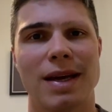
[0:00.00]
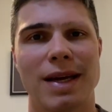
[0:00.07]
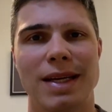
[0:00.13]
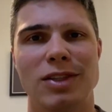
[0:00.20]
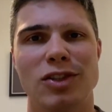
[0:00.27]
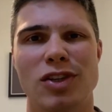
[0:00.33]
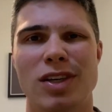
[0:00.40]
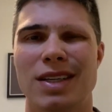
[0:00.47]

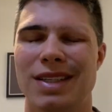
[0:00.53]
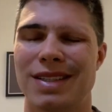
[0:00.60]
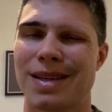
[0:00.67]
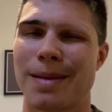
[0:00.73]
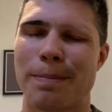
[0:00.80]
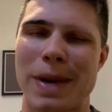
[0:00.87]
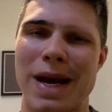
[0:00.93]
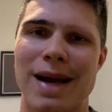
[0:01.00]
injured, and
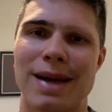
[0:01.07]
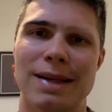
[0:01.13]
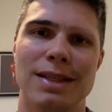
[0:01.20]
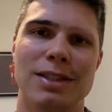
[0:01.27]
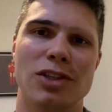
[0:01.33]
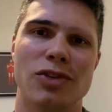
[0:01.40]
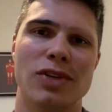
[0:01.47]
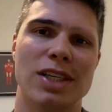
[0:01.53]
it's a bad
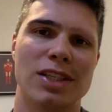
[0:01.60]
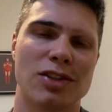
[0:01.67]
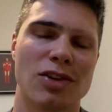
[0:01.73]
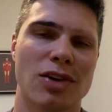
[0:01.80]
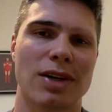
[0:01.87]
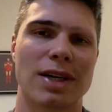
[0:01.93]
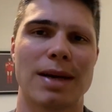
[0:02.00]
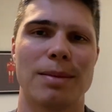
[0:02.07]
injury. It's
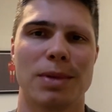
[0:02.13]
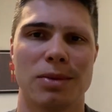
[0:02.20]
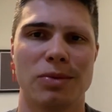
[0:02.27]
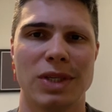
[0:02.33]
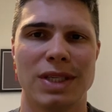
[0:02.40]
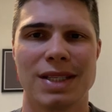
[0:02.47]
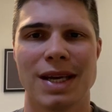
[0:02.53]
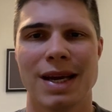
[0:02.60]
not a couple of
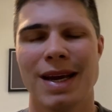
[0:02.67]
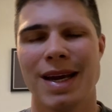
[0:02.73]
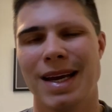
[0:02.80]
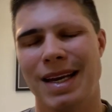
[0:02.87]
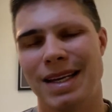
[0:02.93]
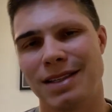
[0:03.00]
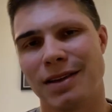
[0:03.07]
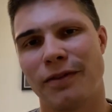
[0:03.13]
weeks,
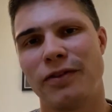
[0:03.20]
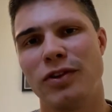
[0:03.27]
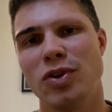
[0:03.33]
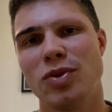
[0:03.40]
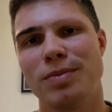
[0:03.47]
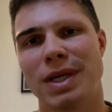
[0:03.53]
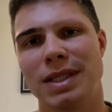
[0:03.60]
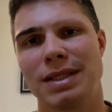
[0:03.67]
it's a
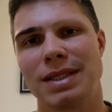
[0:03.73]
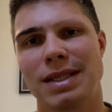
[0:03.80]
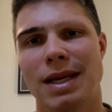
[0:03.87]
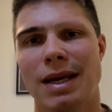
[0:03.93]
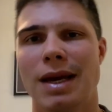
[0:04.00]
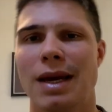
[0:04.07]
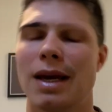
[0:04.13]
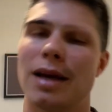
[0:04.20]
few months.